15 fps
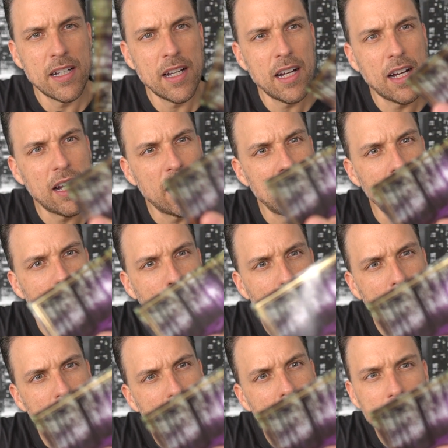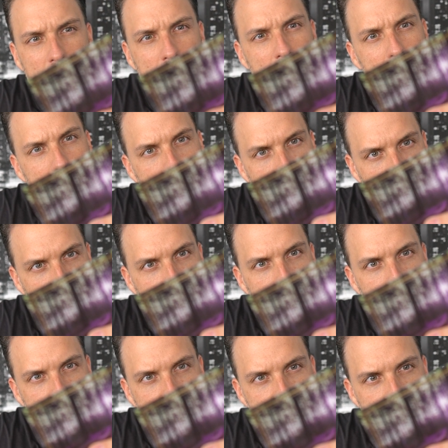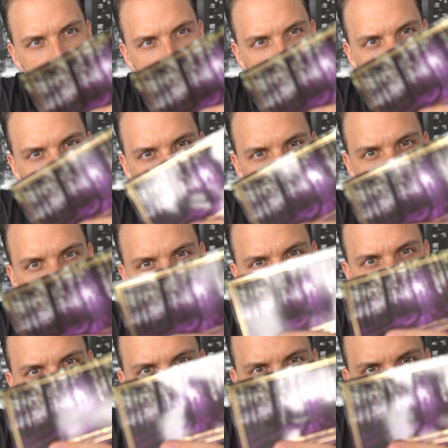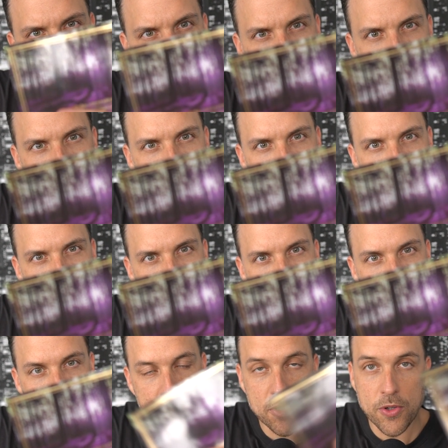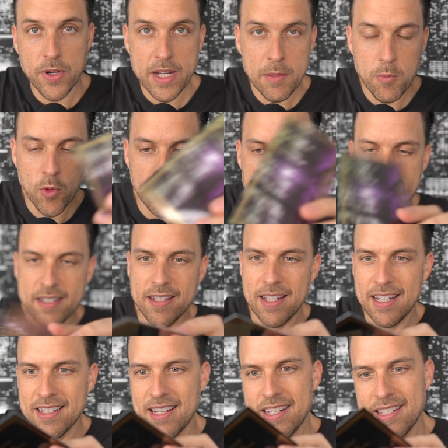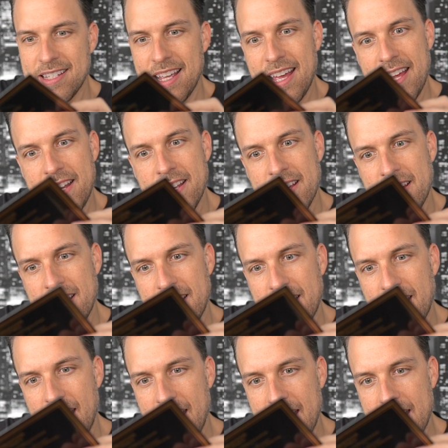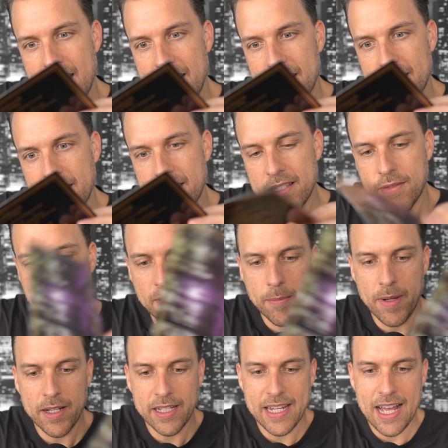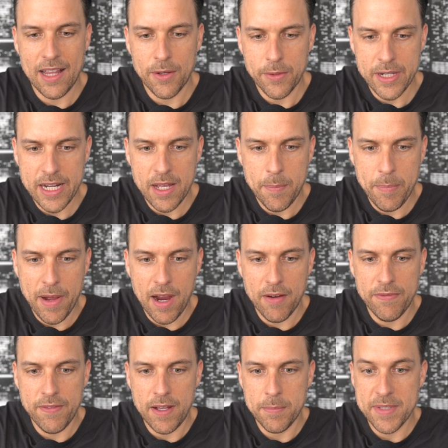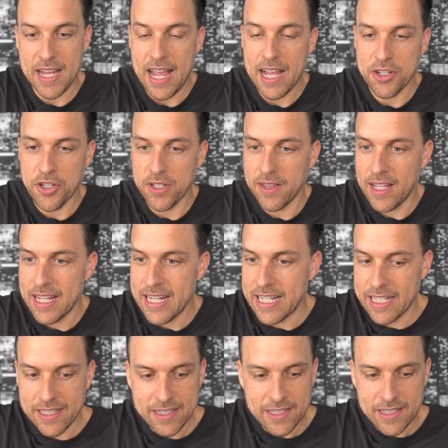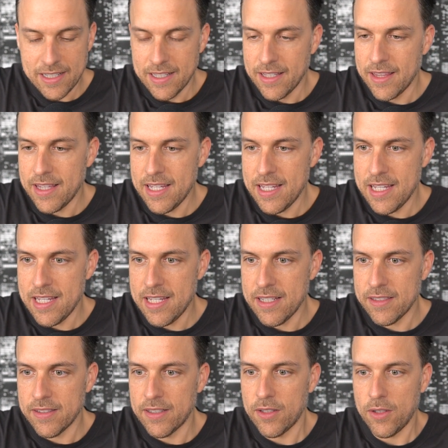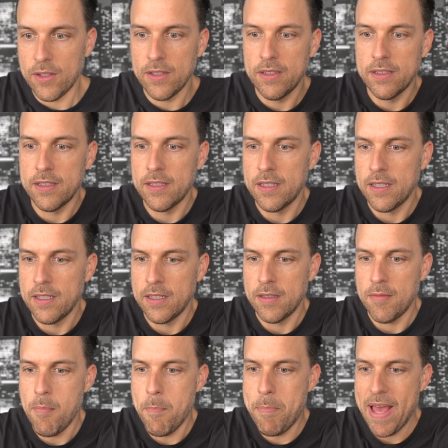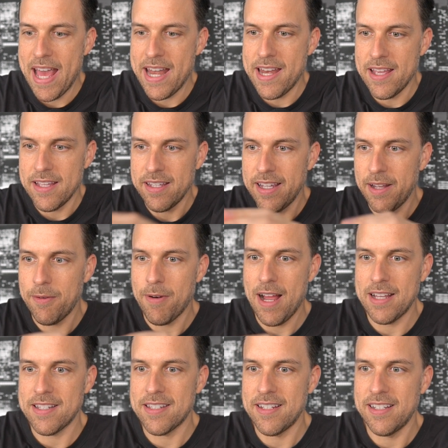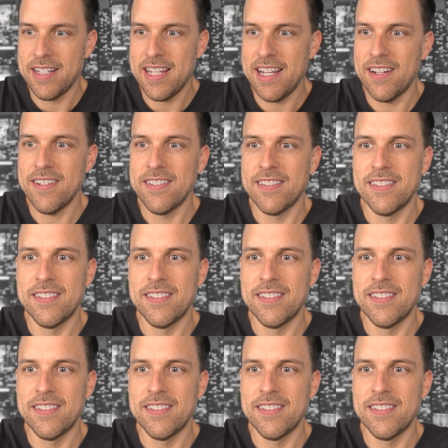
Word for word: uh, with, okay, with the notes on it. Uh, this is Dreamwoods, as I said, and it's from Galleria Parfums. I actually like the little bed it rests in here.